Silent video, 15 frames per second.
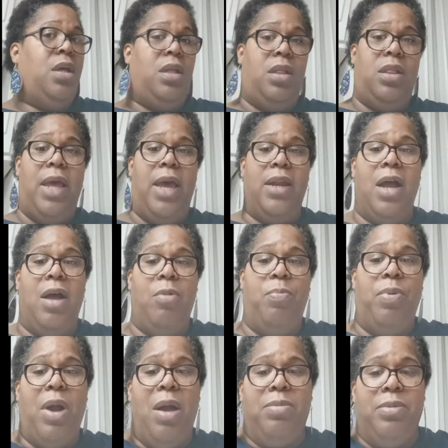I'll
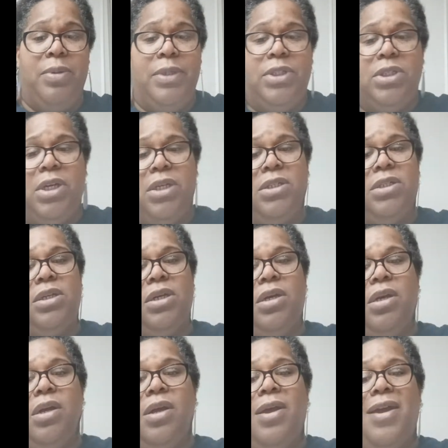probably just,
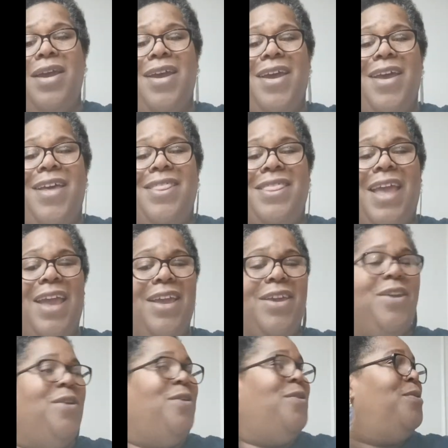
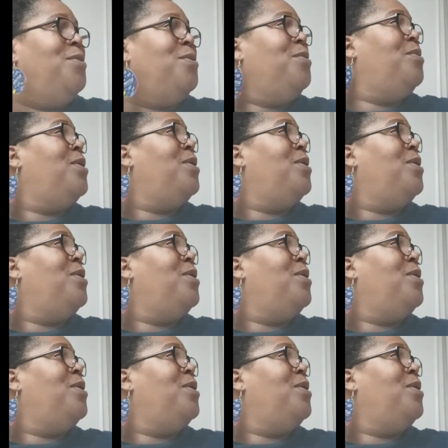thank you,